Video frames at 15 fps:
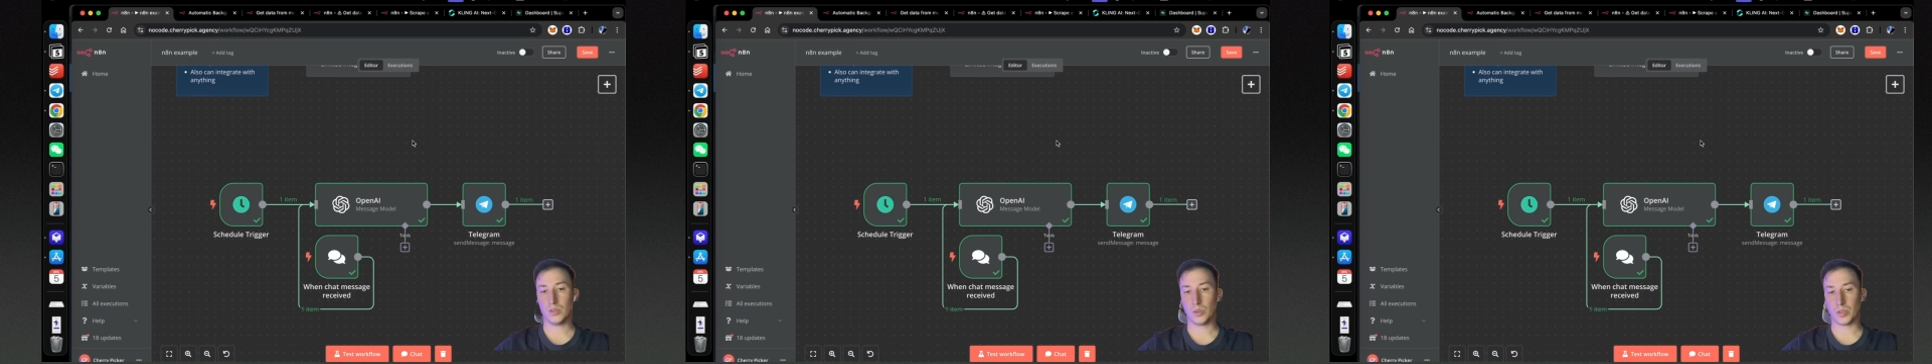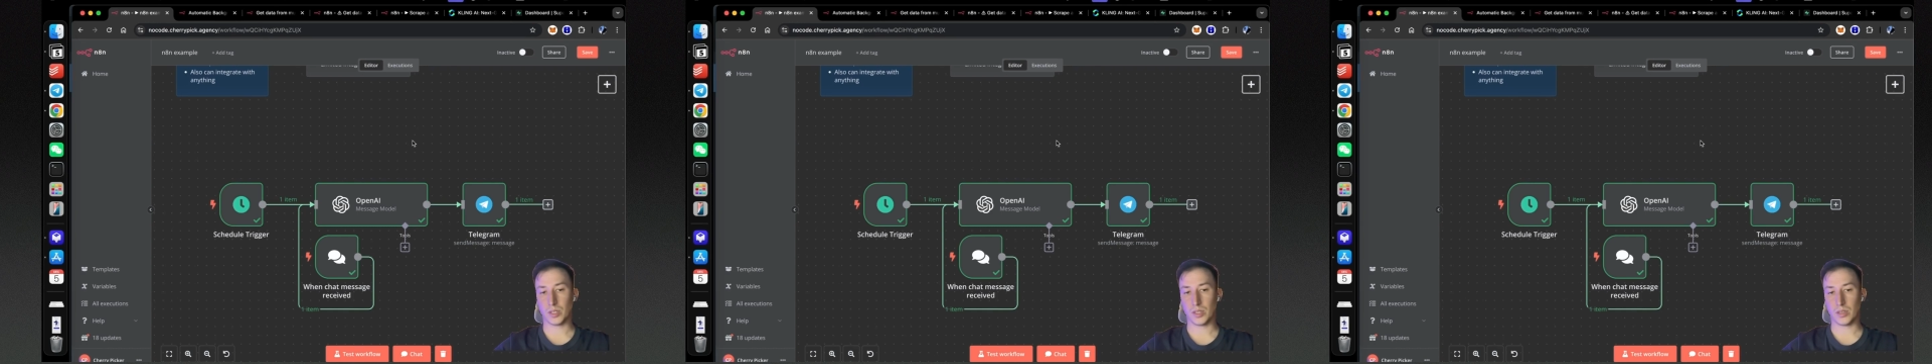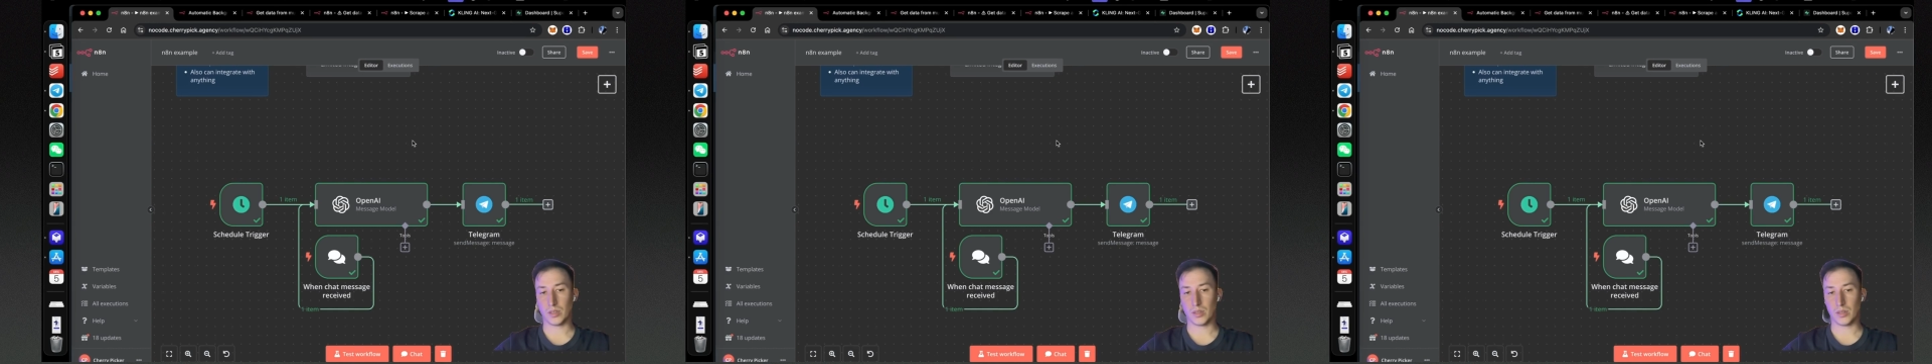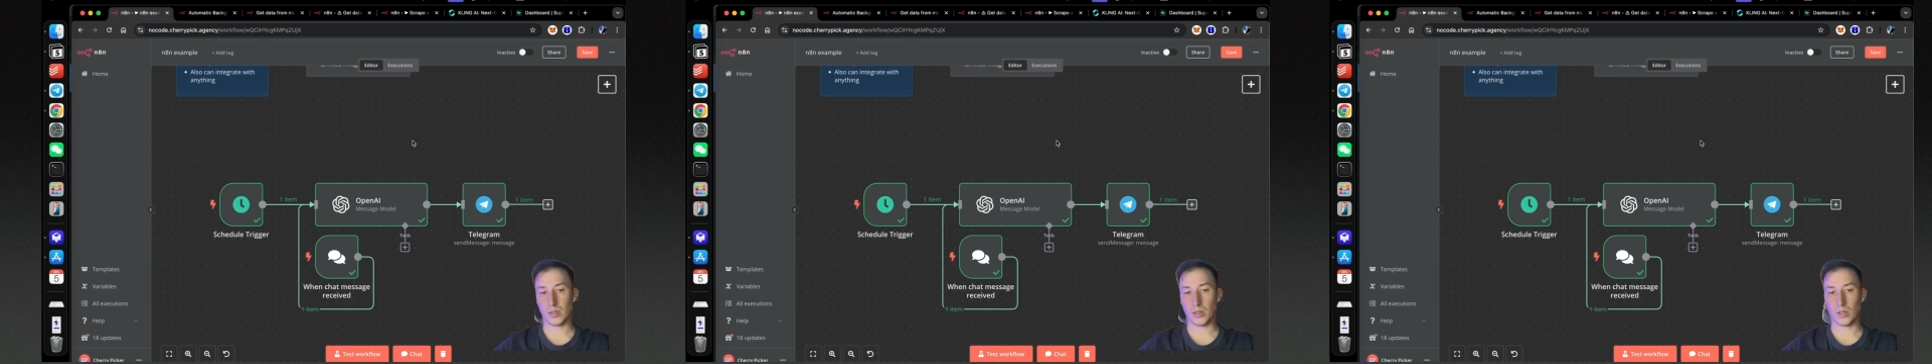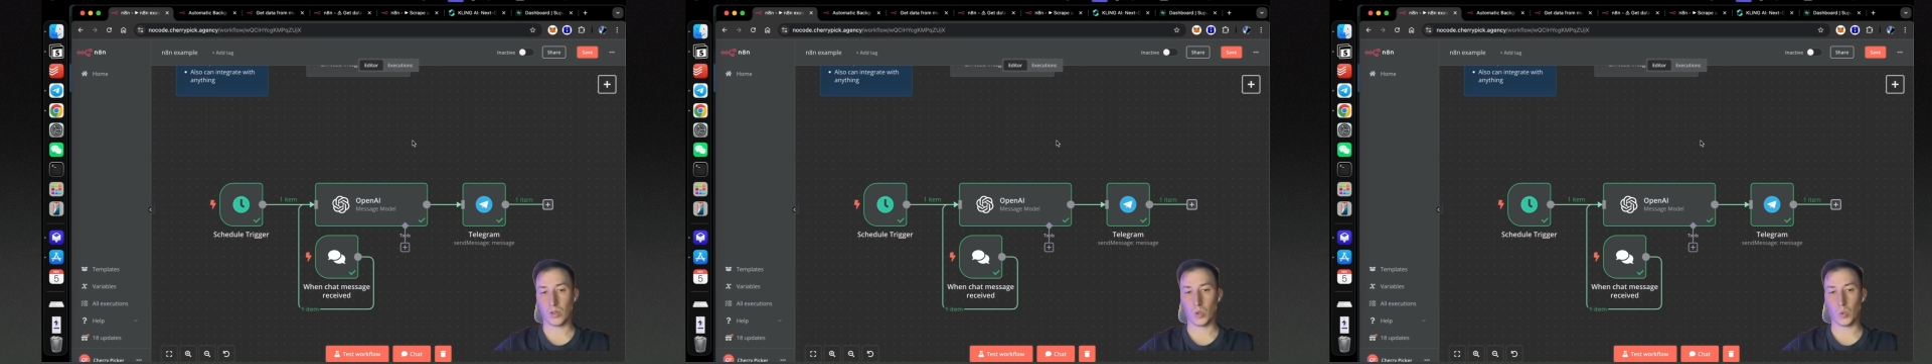you can
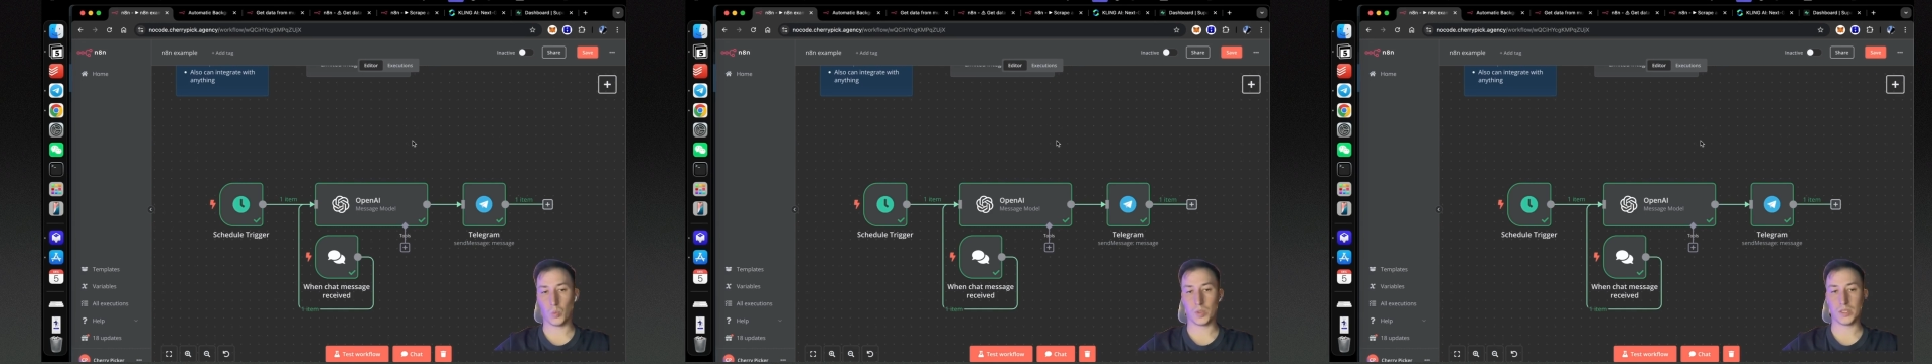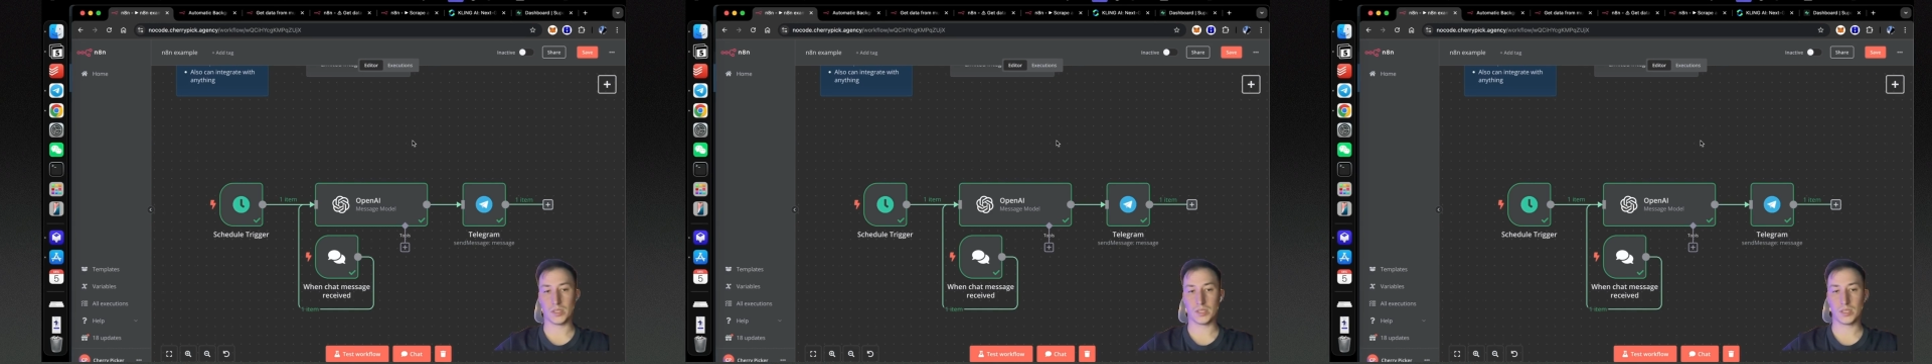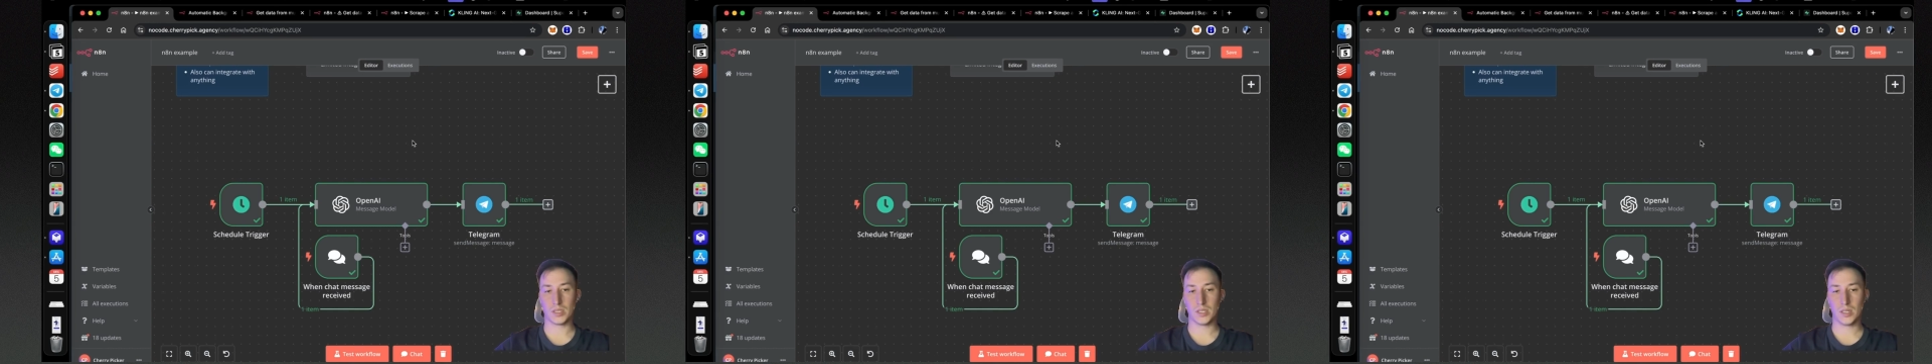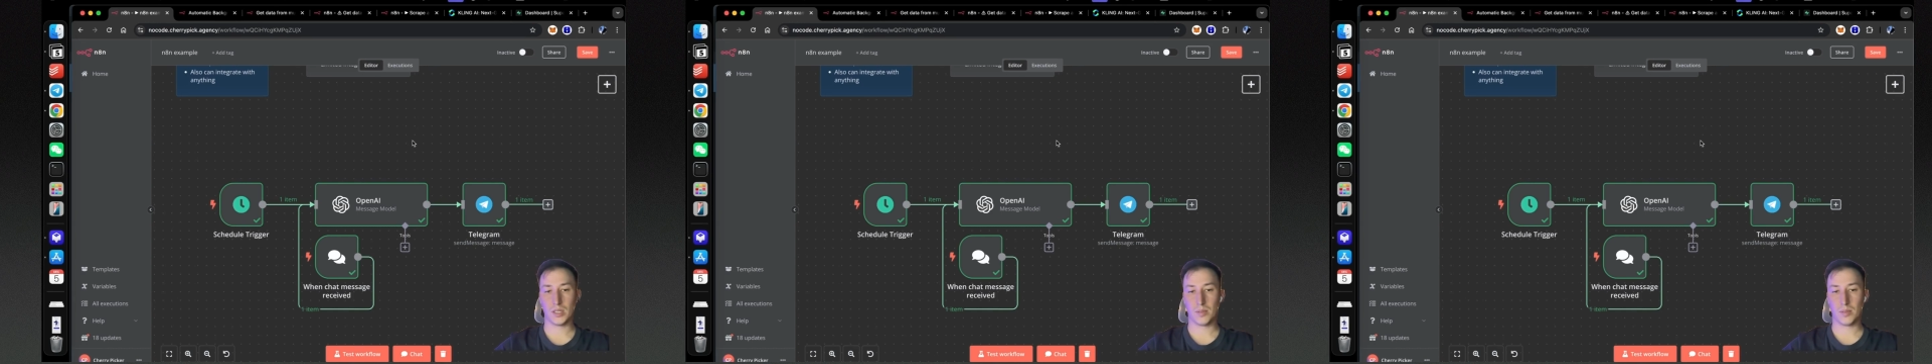always